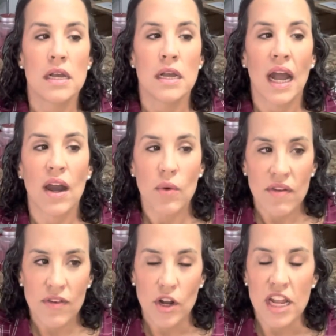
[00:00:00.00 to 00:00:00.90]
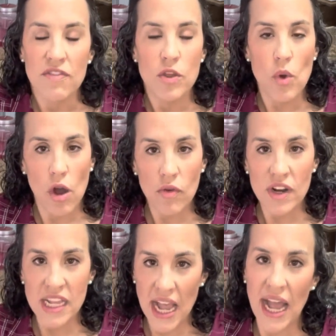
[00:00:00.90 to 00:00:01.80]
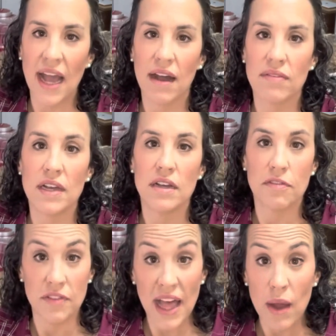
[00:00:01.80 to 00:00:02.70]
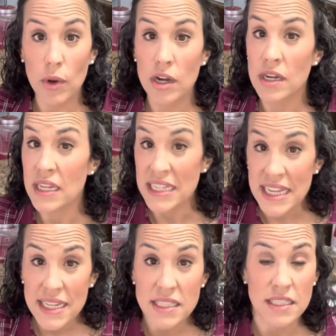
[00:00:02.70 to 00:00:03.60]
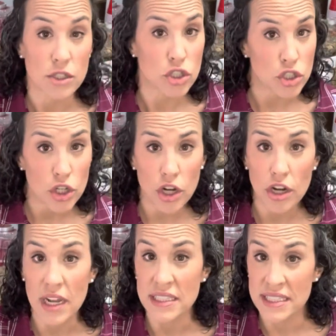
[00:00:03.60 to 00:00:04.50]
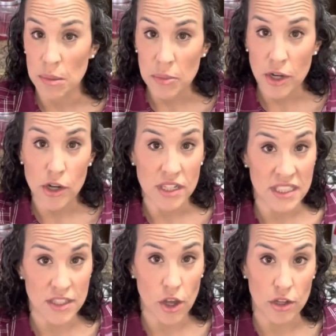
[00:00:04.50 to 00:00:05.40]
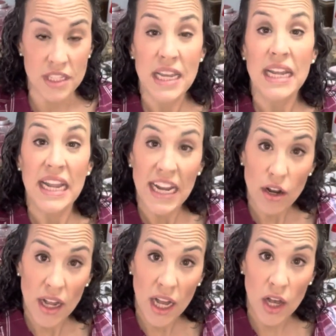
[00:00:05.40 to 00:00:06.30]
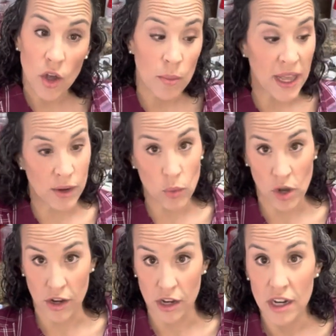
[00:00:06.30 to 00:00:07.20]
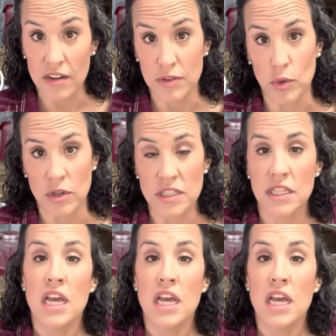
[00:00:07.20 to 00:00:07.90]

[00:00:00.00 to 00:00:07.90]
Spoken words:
However, if you already have flour, yeast, sugar, and some butter and salt here at home, and water, of course,